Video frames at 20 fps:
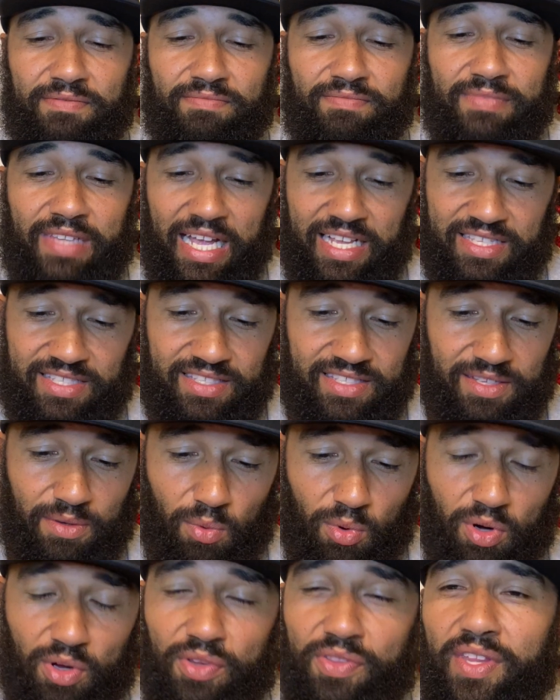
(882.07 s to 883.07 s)
that's the
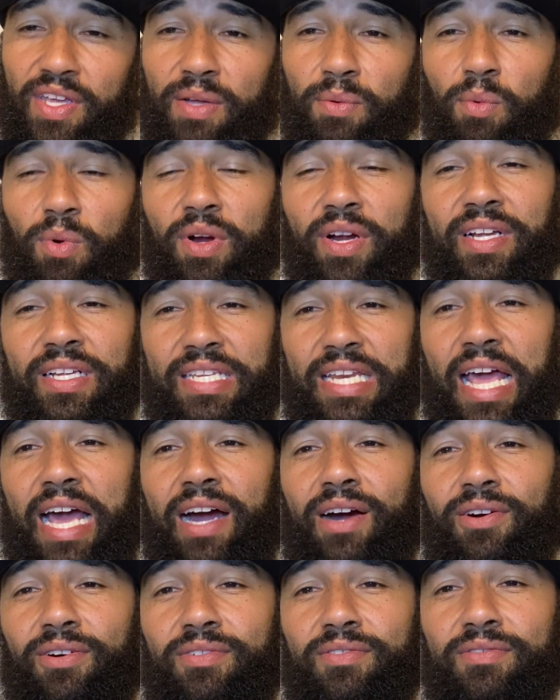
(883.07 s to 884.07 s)
world that we're in
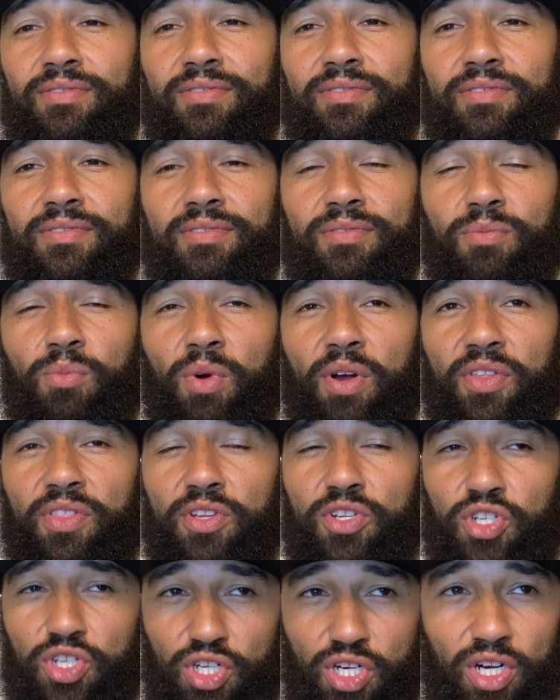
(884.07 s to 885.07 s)
now, where
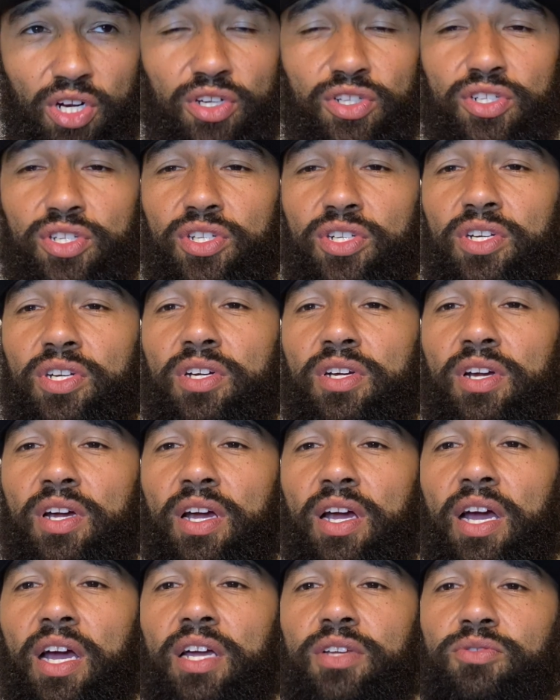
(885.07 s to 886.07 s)
the church
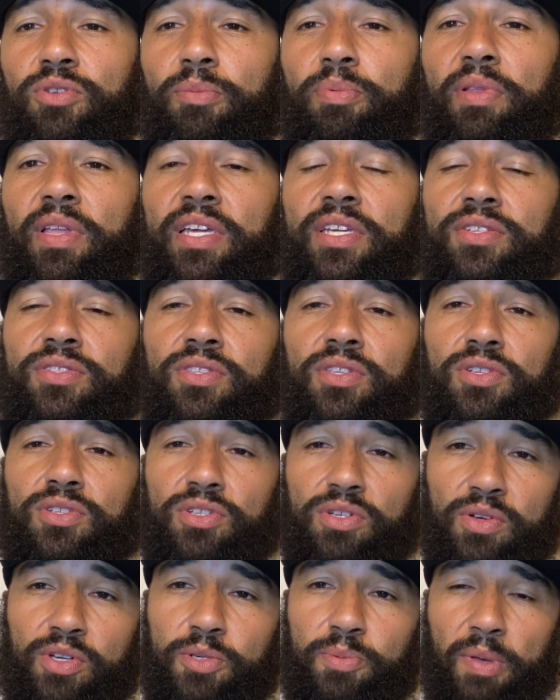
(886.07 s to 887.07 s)
has replaced the
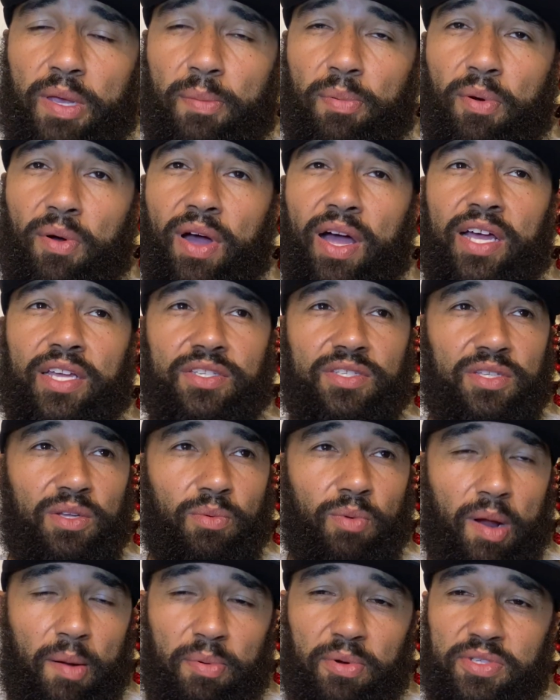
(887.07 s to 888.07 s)
Jewish people as the
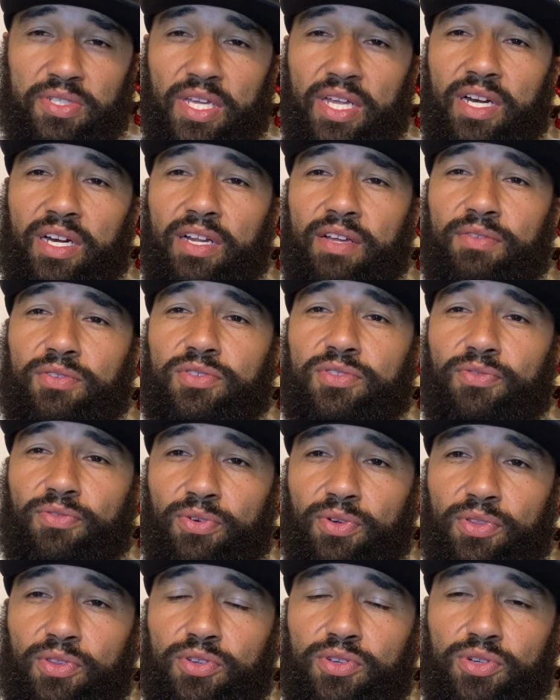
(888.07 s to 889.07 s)
representatives
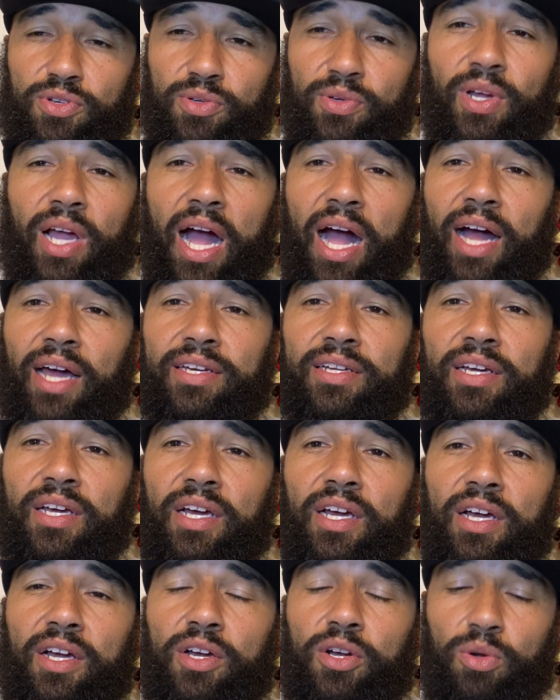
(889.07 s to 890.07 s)
for the true God,
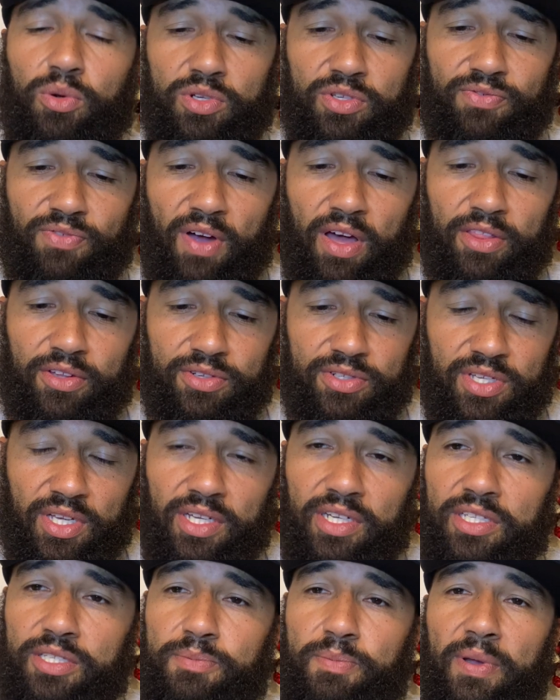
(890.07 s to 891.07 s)
who is Father,
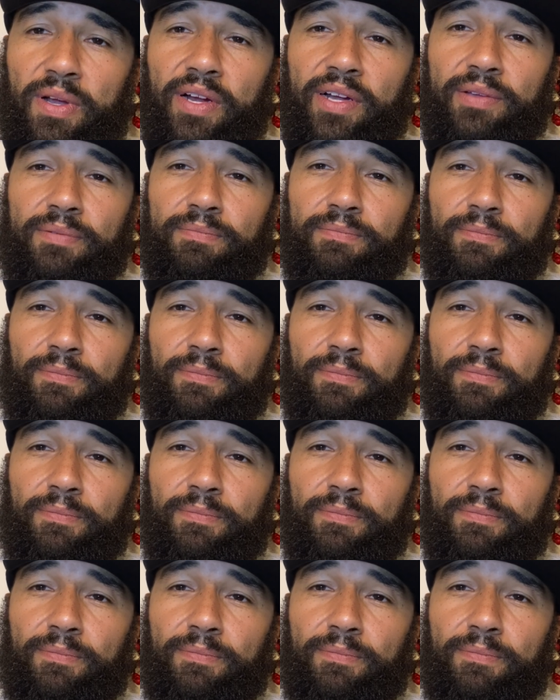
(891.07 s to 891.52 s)
Son, and Spirit.